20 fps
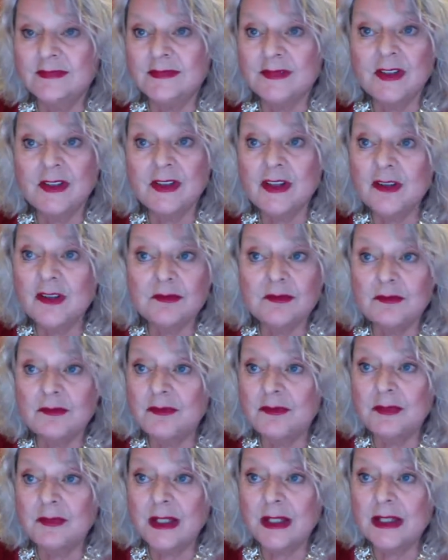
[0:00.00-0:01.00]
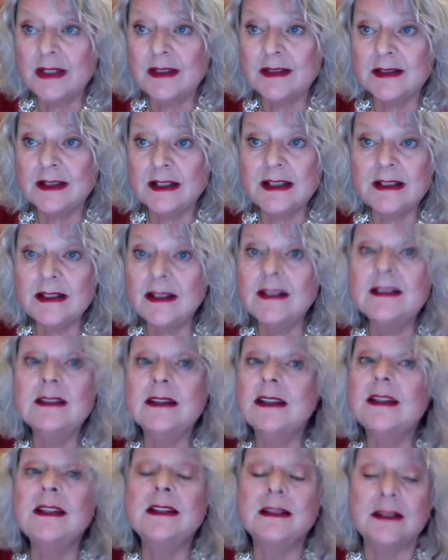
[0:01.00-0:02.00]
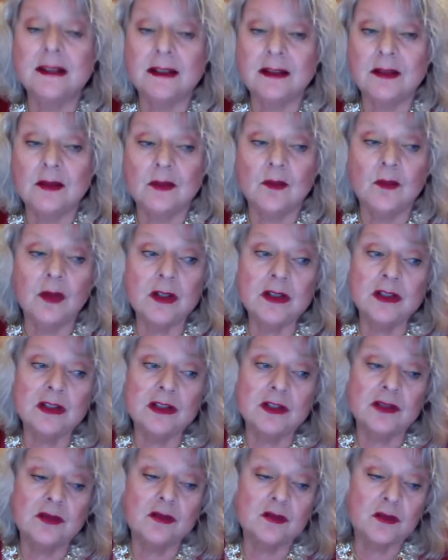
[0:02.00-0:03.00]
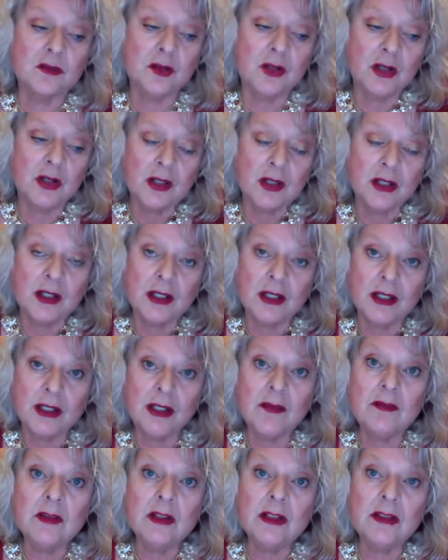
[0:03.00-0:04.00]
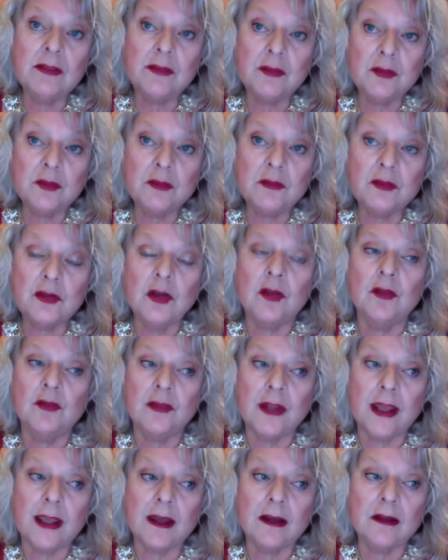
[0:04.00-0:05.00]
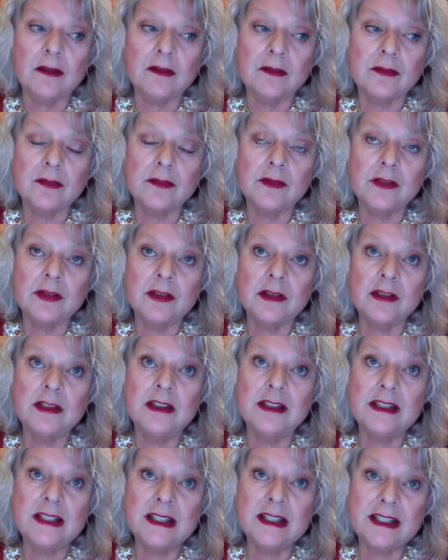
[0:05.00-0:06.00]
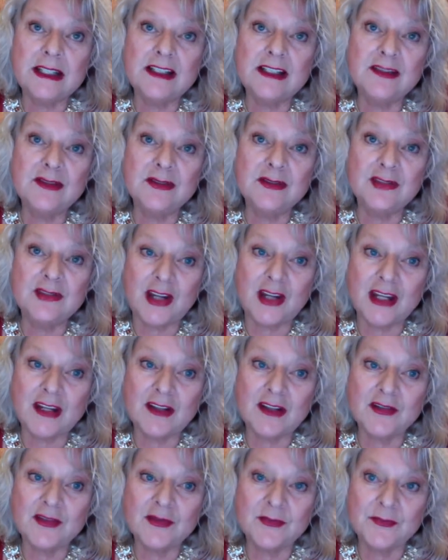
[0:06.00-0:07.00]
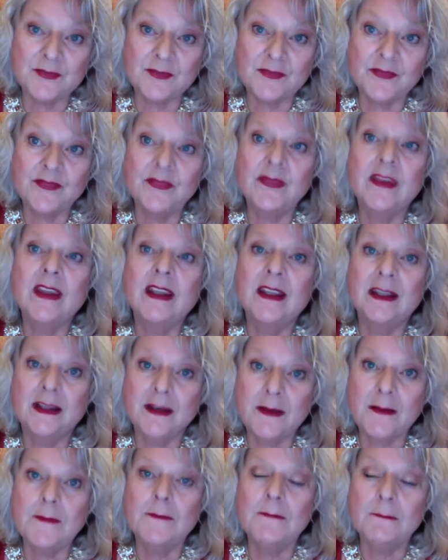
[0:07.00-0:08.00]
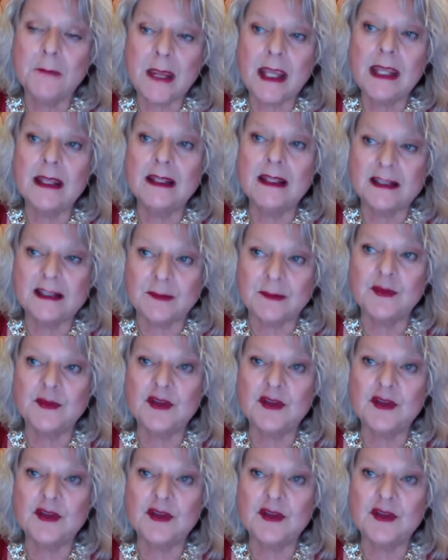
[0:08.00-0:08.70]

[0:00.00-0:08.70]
you know, it's easy. Once you, even if you don't have the need to change, make some